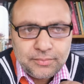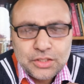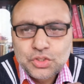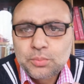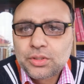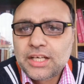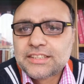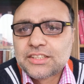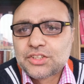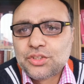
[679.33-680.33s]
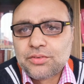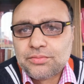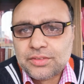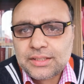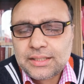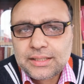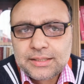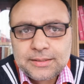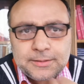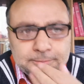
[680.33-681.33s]
symbolization of
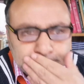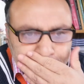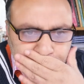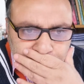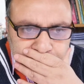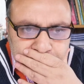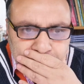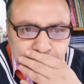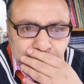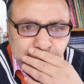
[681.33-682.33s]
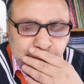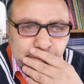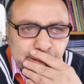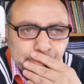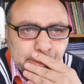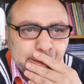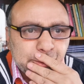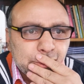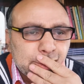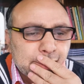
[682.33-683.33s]
word with a
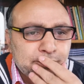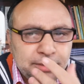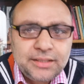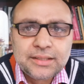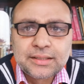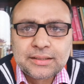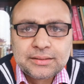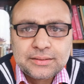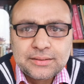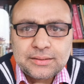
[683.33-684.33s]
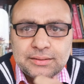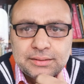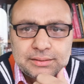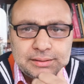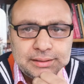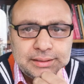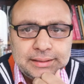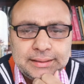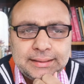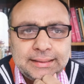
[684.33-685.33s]
particular meaning
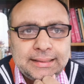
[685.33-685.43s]
uh,